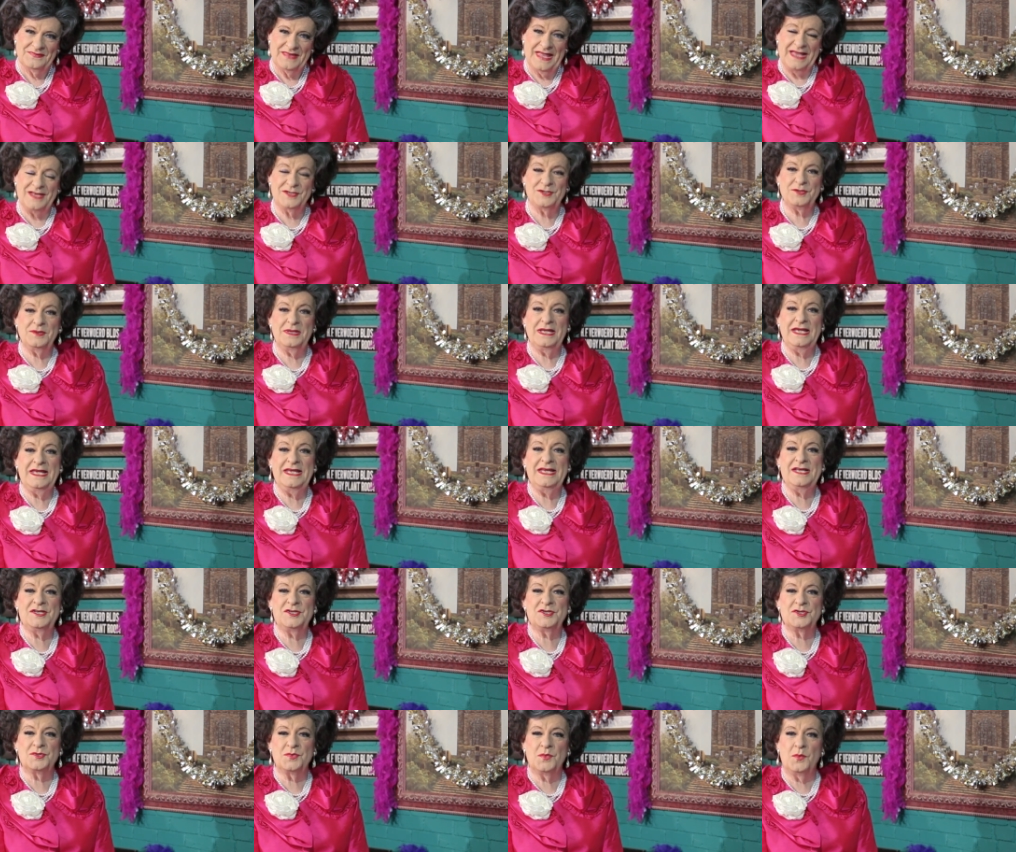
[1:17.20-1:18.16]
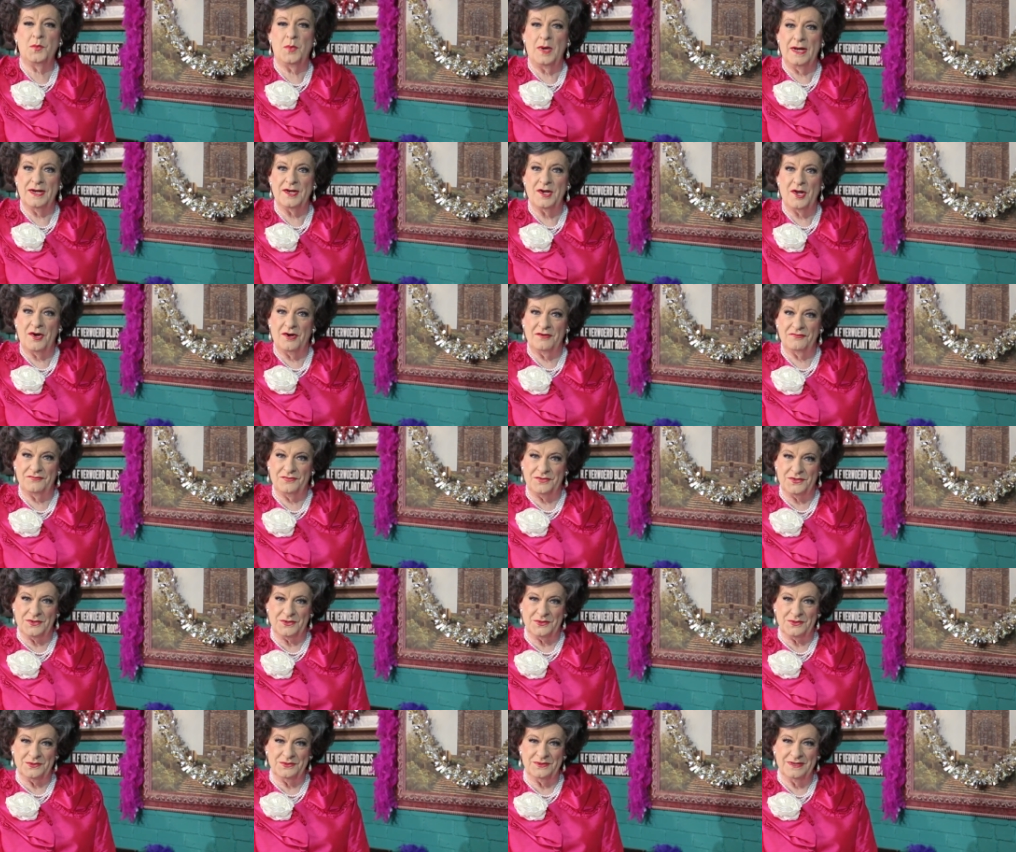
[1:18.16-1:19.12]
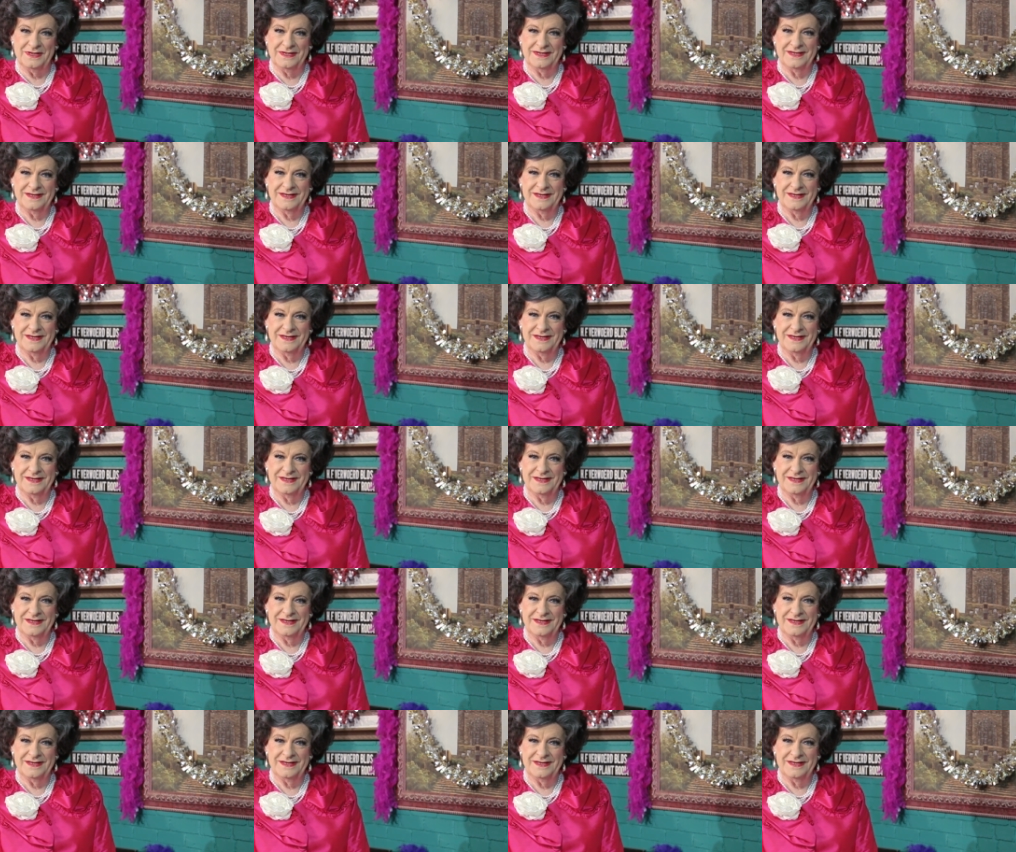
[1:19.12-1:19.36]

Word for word: And to each one of you,